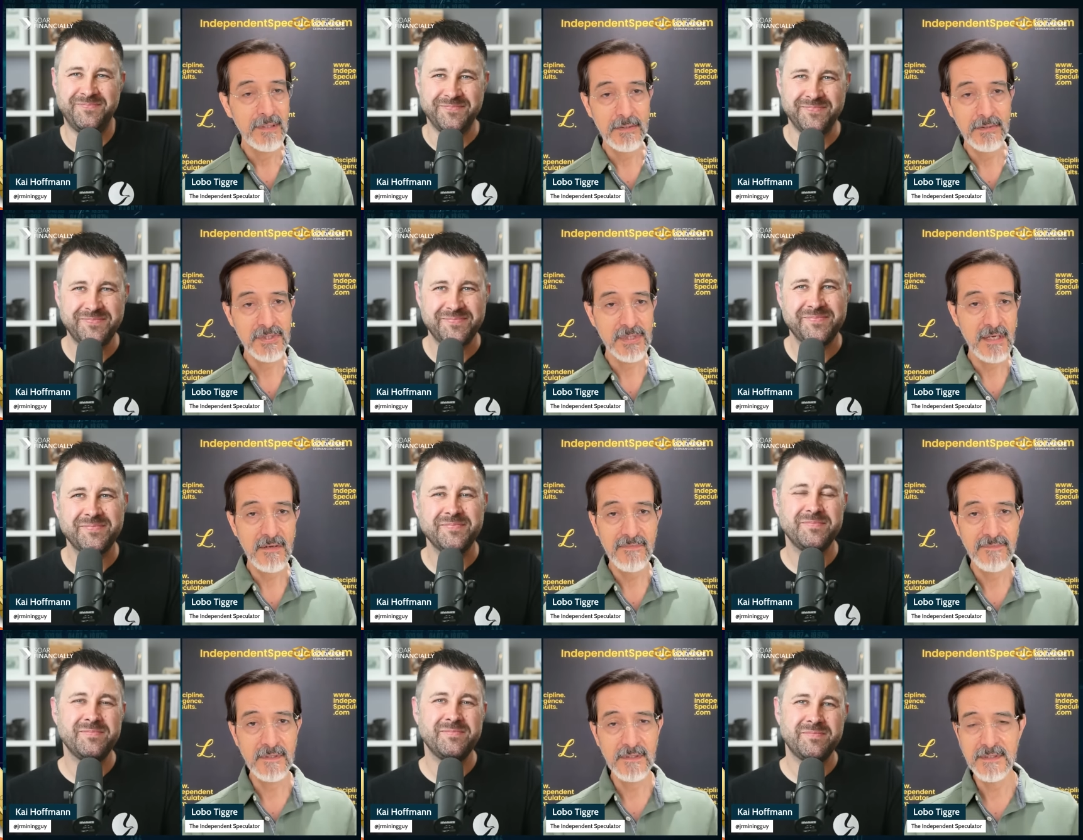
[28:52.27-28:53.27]
Speaker 1: Peter
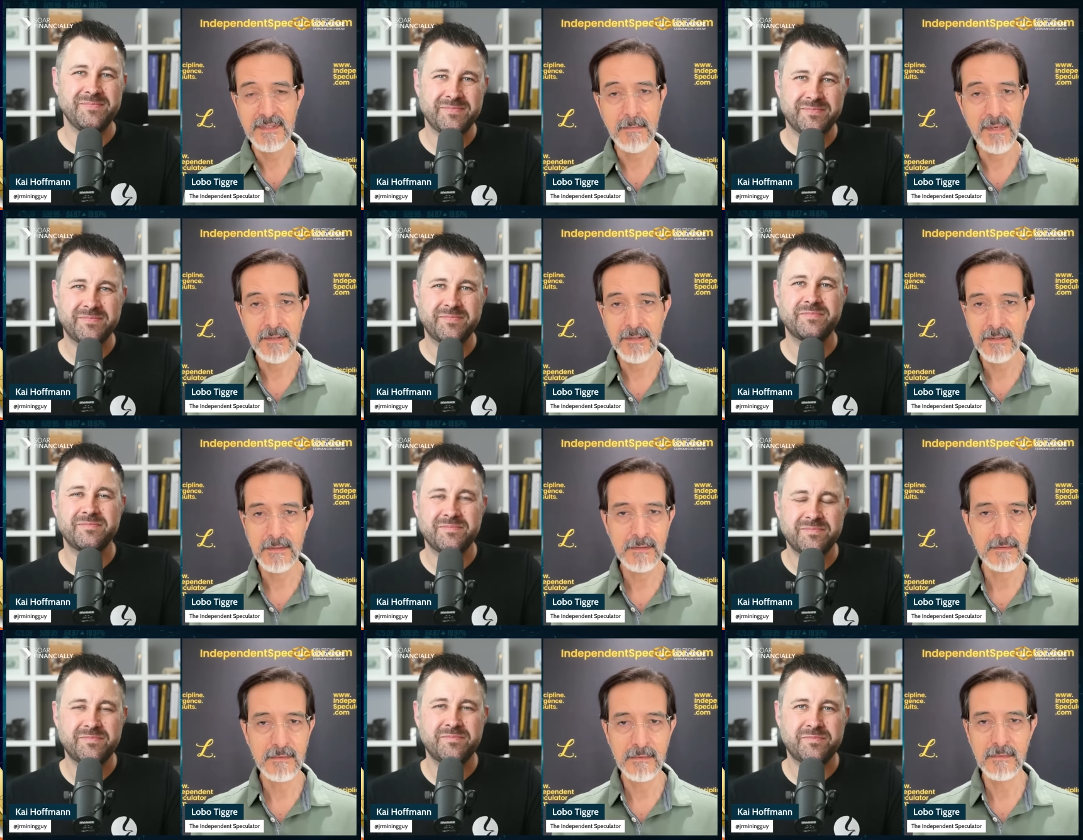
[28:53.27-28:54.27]
Schiff and some
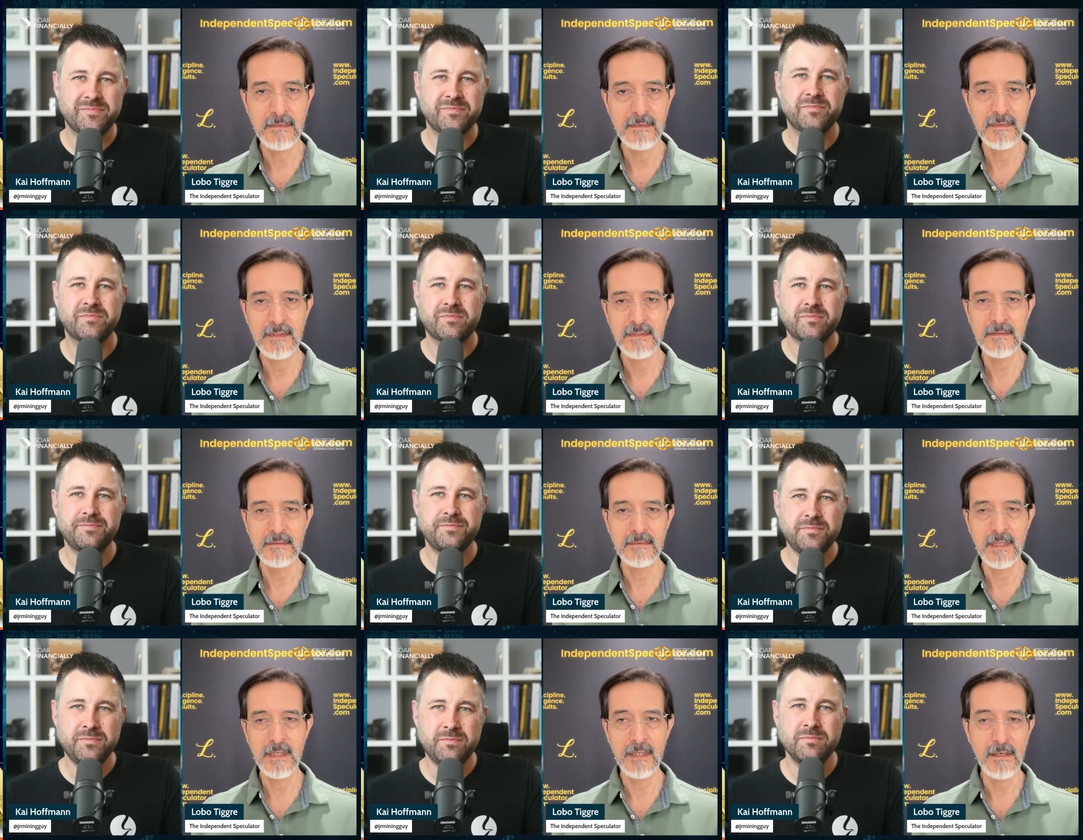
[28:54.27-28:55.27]
other, you know,
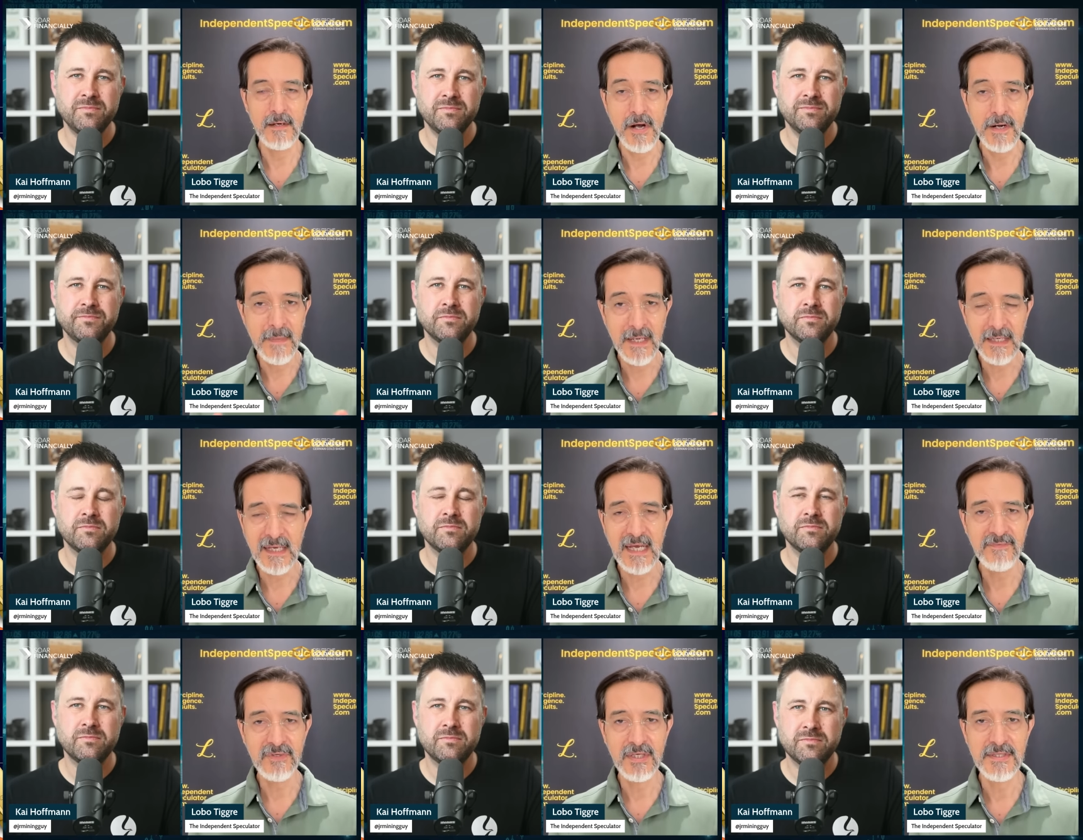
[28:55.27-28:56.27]
uh, hard money
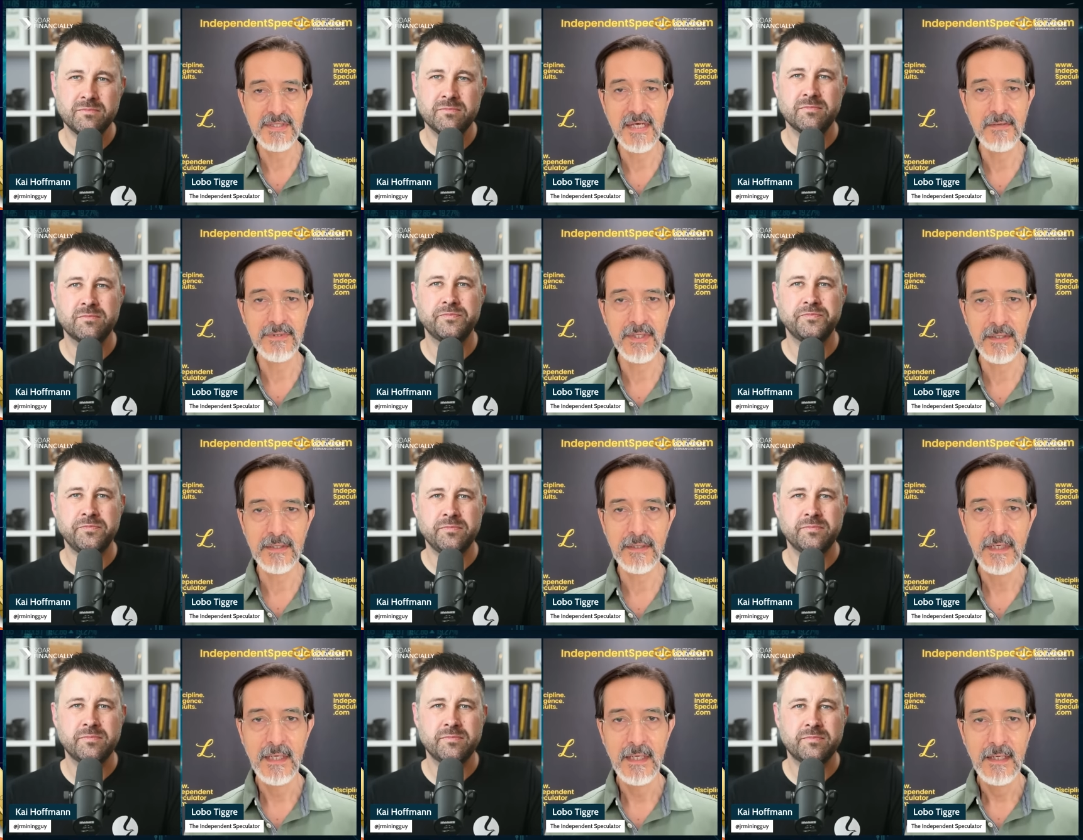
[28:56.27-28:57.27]
advocates out
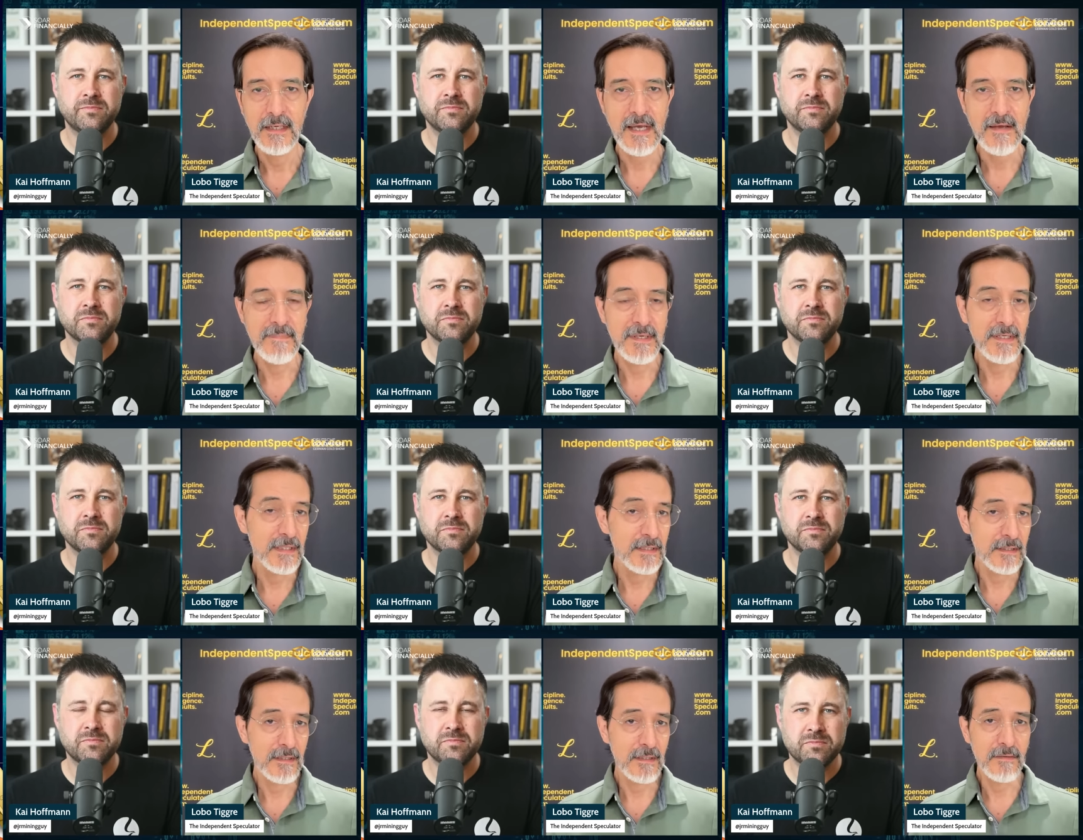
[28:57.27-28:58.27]
there have been
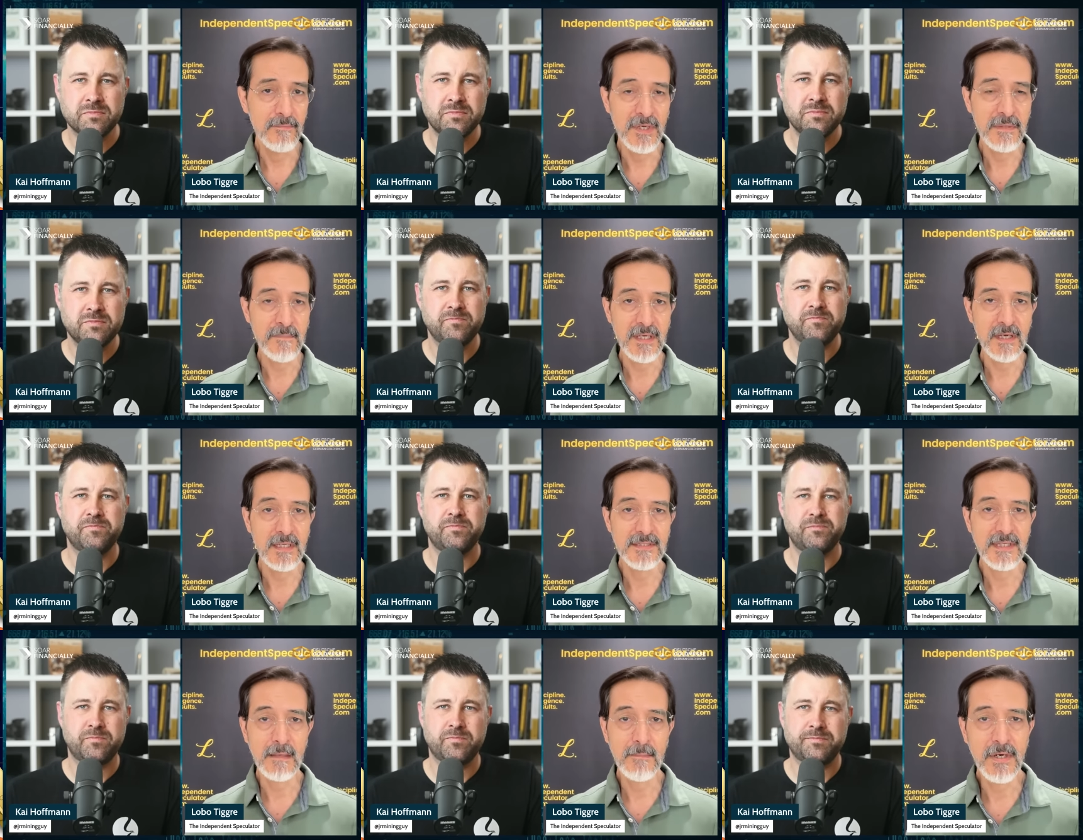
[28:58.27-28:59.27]
in with me on
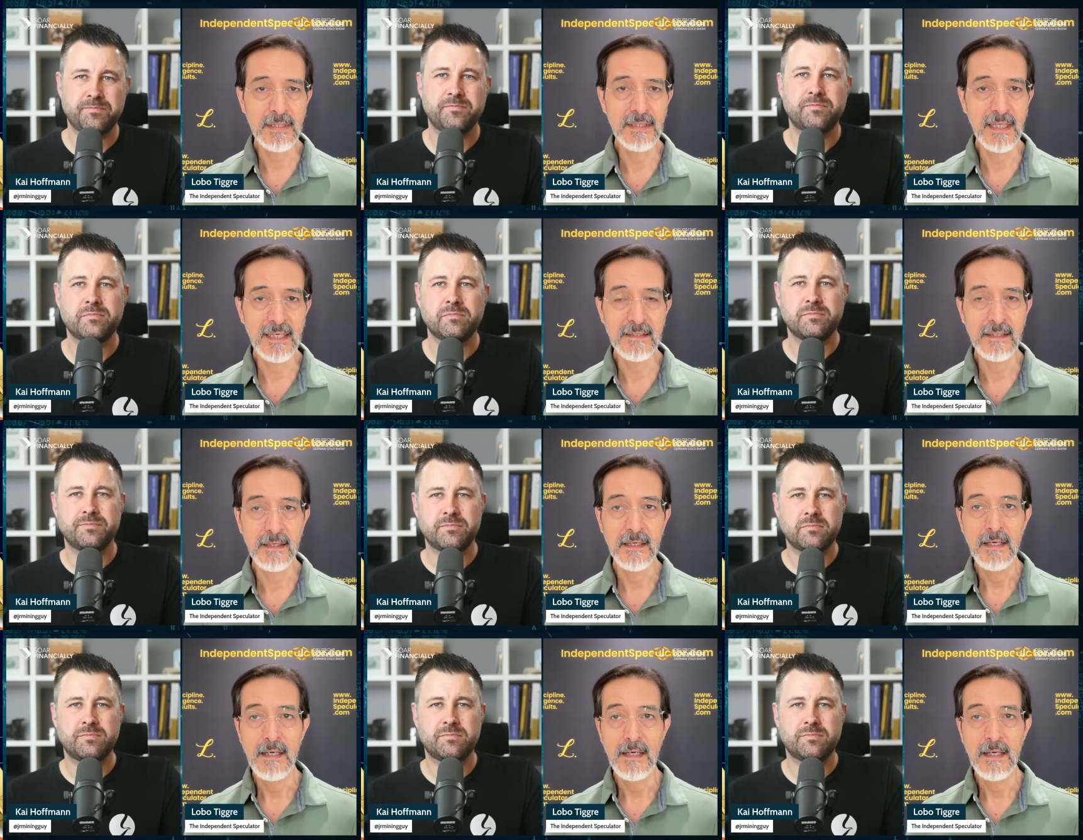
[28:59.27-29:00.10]
Team Hard Landing,